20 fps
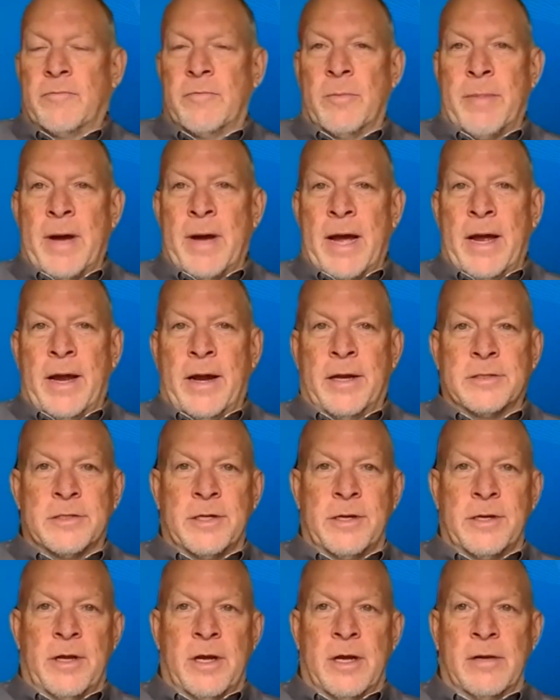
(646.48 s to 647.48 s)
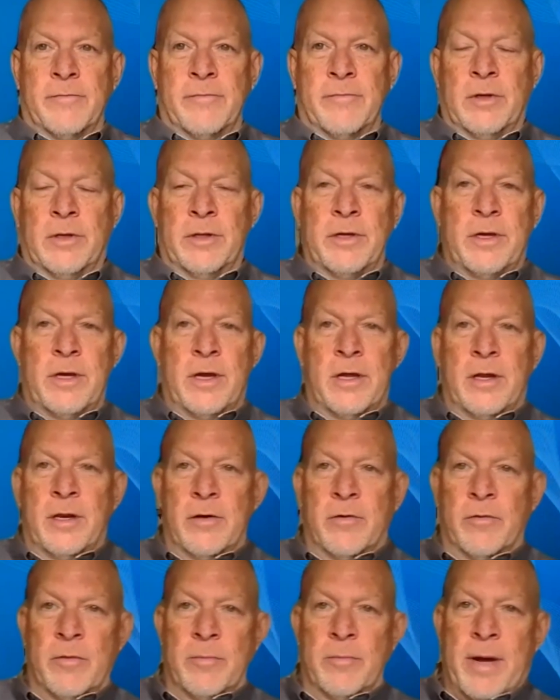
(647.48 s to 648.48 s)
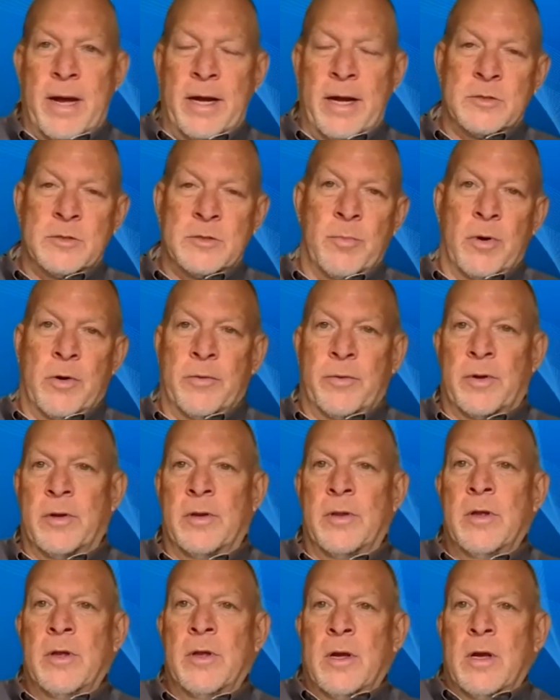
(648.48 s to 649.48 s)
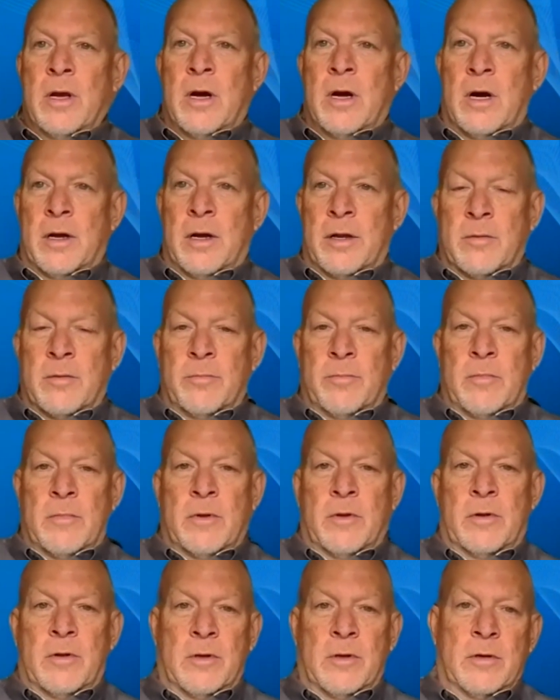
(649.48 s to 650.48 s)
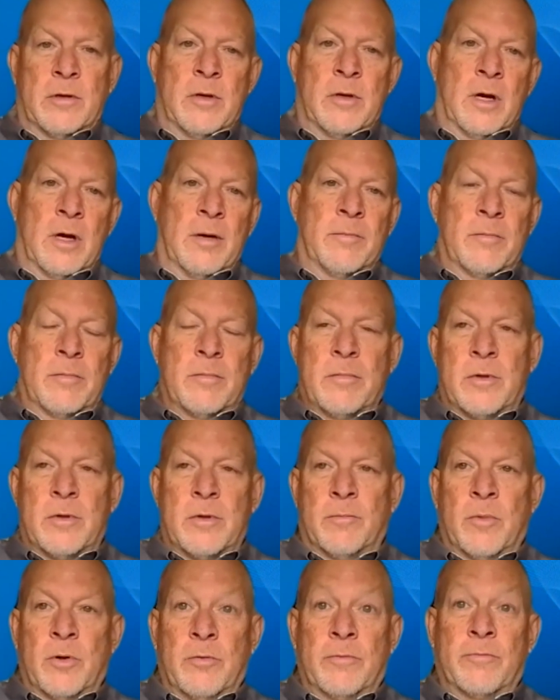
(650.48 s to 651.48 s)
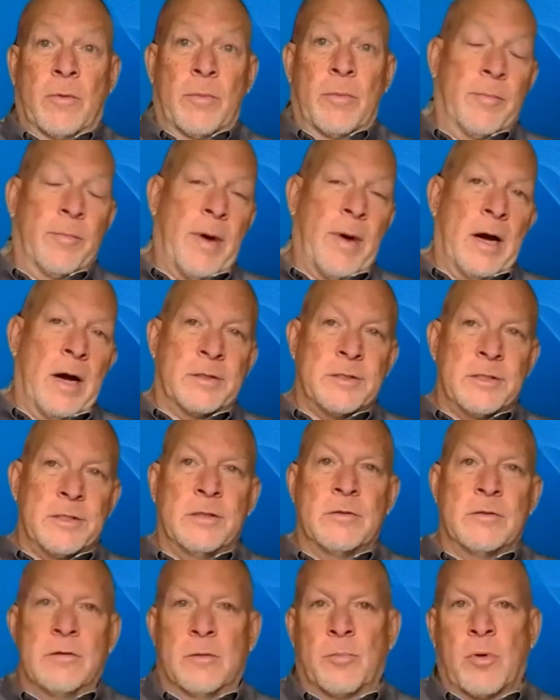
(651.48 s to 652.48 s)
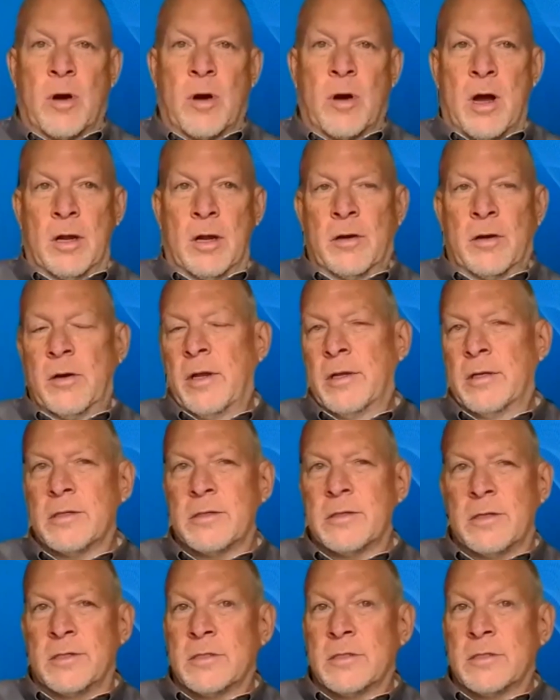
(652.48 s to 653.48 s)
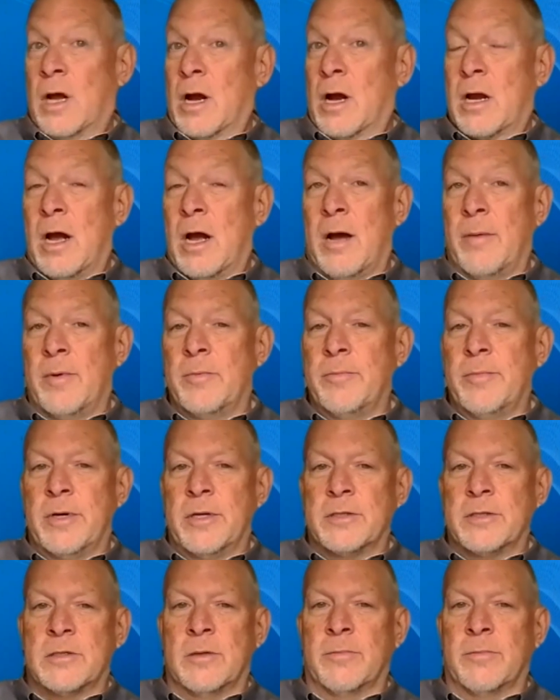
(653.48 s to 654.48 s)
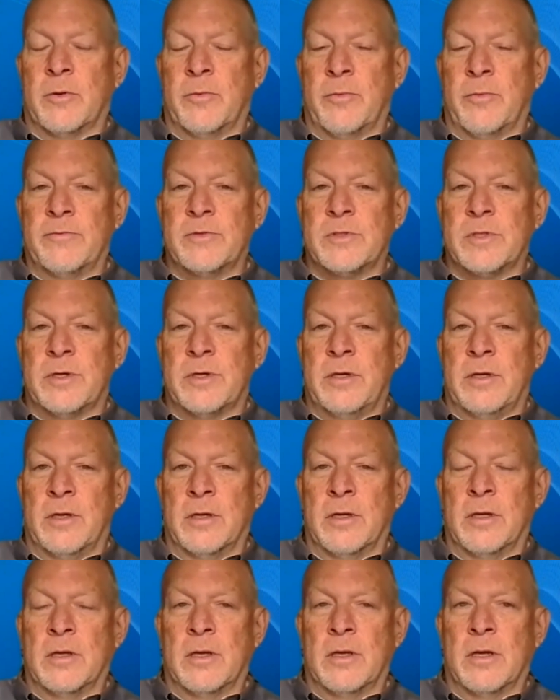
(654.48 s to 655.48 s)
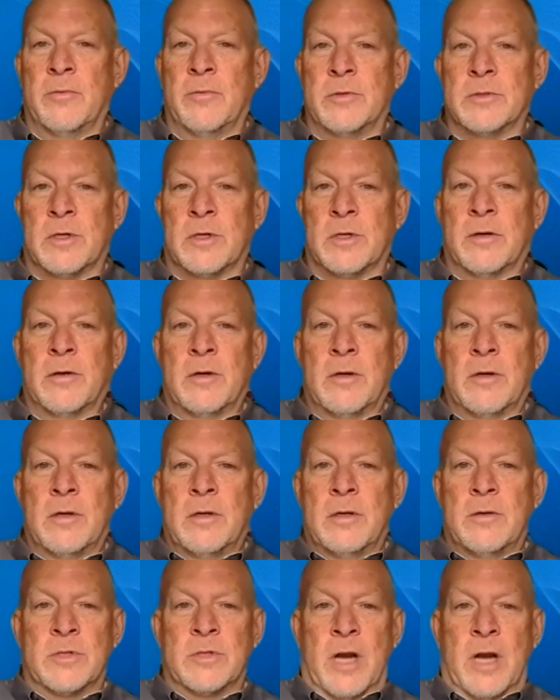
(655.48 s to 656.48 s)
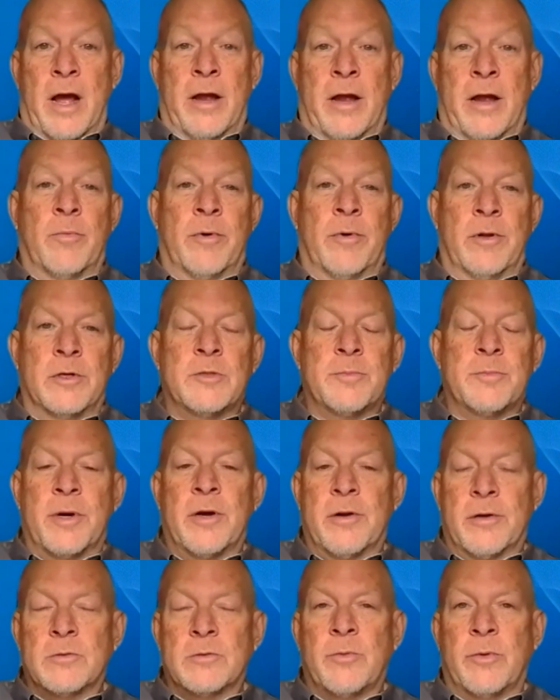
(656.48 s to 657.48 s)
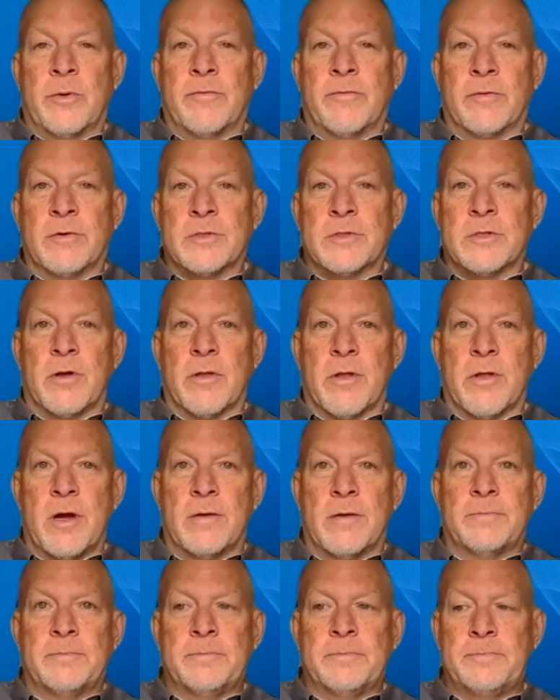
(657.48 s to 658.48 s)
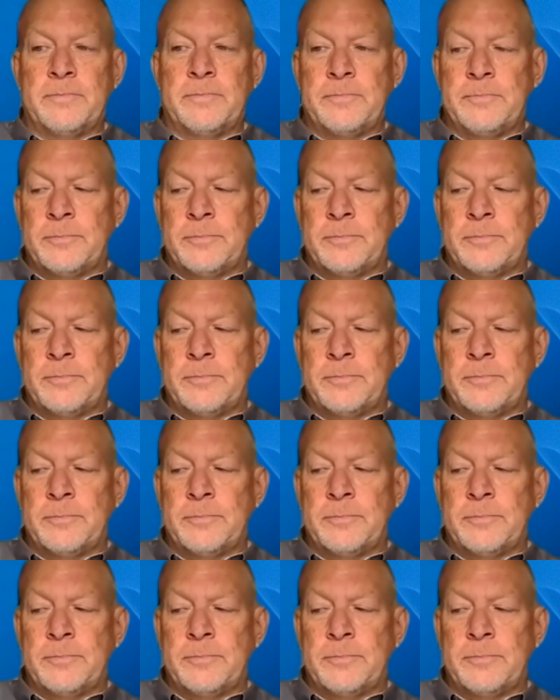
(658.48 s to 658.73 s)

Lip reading: if the bag has any kind of a leak in it or the bag's broken, you could move from the box into the product. And it's not common, but it's something we've seen, and it was an eye-opening experience when we first saw that.